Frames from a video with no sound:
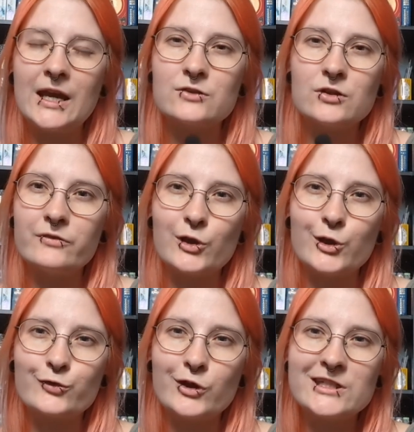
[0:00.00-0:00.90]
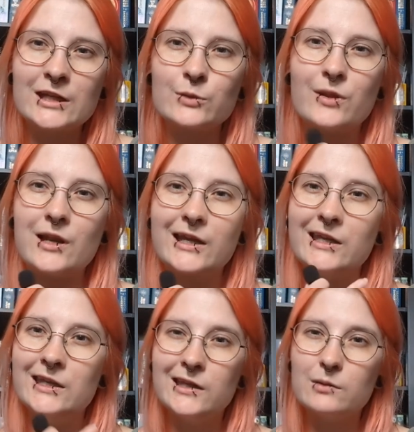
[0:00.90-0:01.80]
I don't have a lot of contact with like
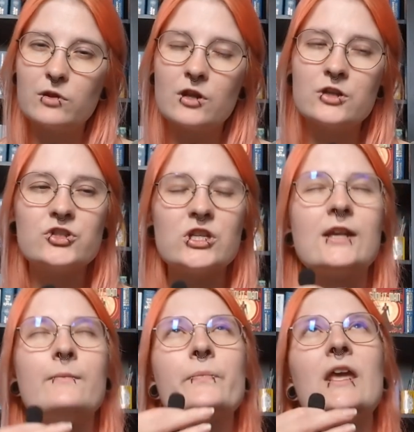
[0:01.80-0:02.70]
Indian mythology,